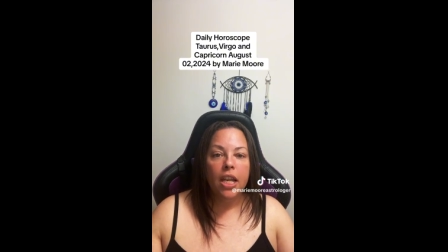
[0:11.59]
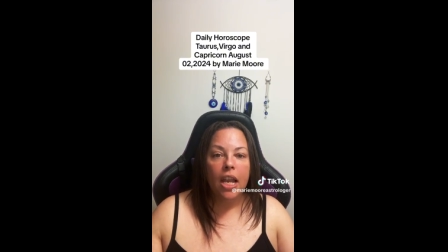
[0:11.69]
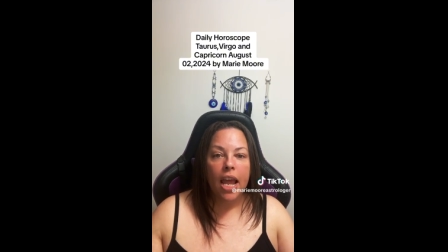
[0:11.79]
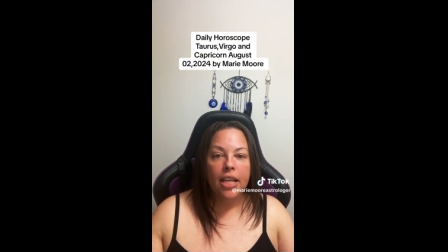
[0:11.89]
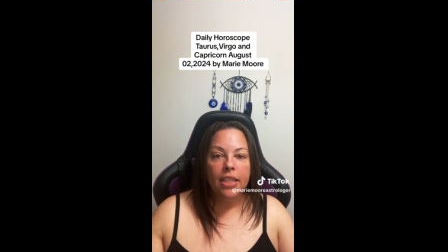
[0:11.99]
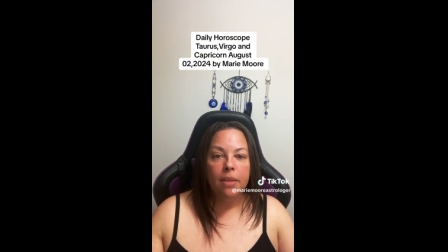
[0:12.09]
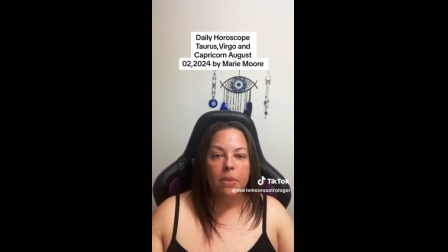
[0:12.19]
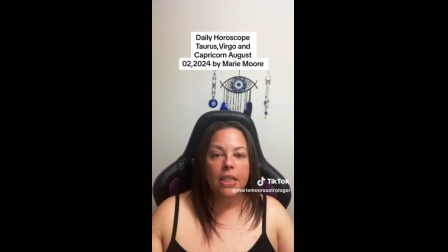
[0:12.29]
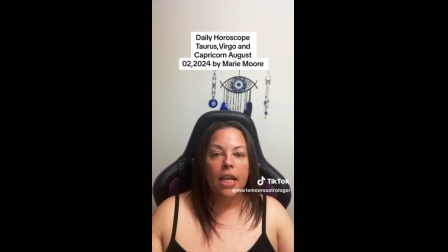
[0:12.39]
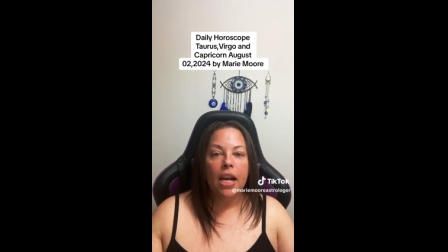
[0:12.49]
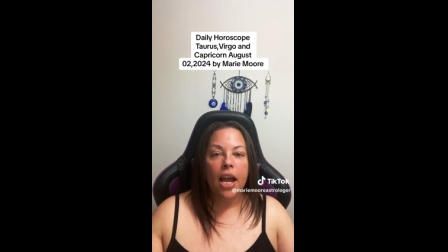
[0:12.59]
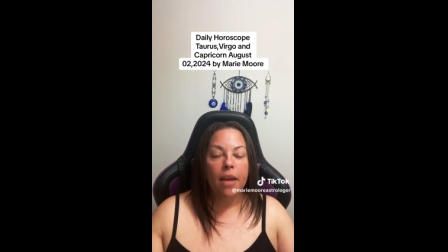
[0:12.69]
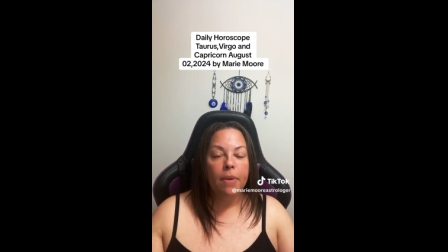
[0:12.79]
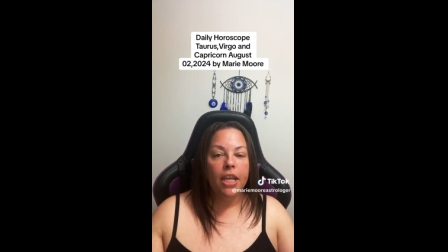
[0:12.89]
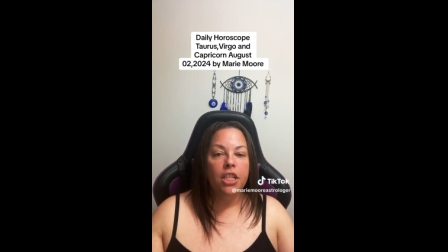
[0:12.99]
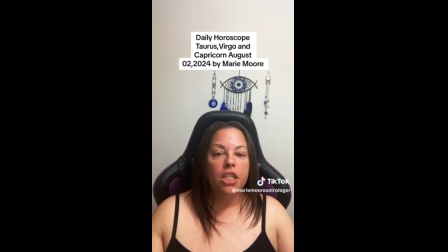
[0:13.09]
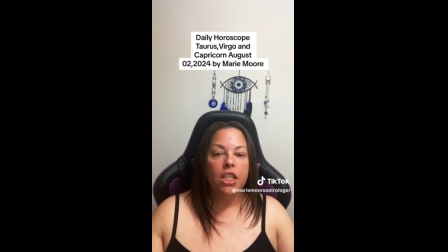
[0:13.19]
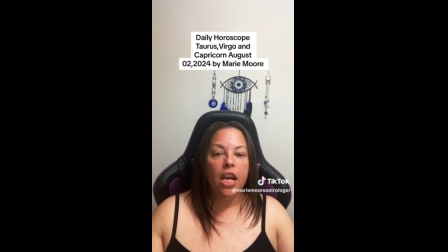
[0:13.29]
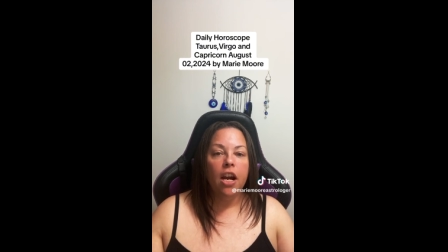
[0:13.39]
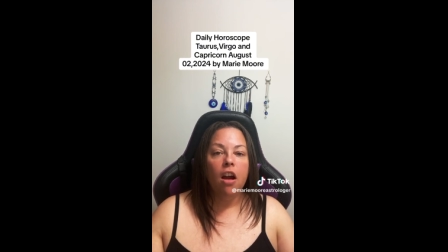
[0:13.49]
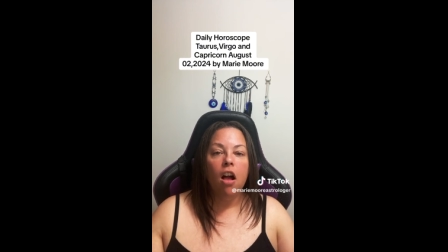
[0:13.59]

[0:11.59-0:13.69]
like, subscribe, and share.